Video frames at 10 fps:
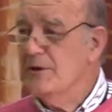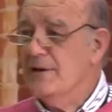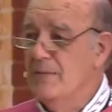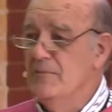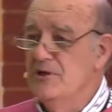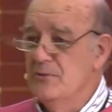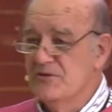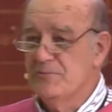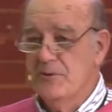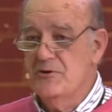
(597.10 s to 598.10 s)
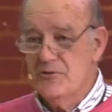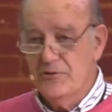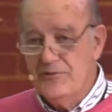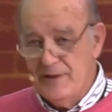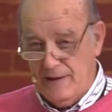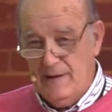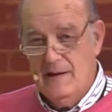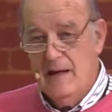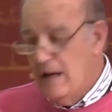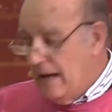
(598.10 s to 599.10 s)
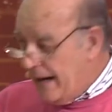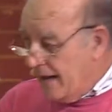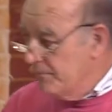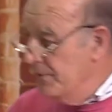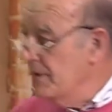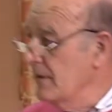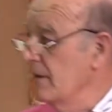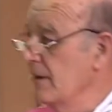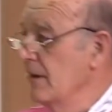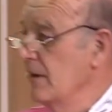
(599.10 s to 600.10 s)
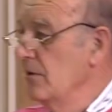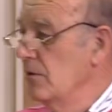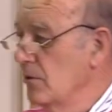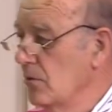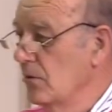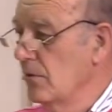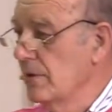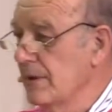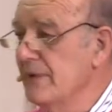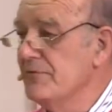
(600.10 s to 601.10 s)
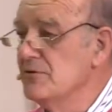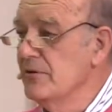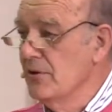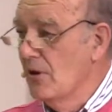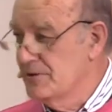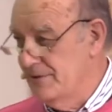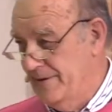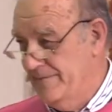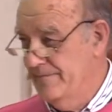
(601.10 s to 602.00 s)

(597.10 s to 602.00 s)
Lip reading: to come and do a spiritual thing, like bring your gift to the altar,